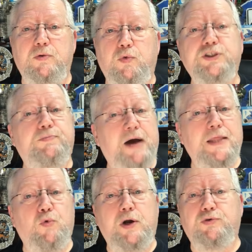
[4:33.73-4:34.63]
which by
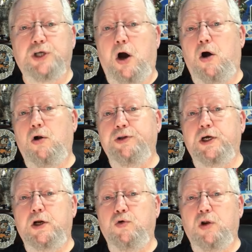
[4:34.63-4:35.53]
the way was all
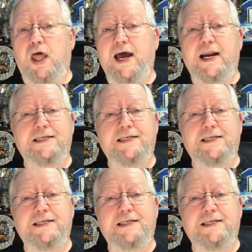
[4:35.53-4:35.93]
done online.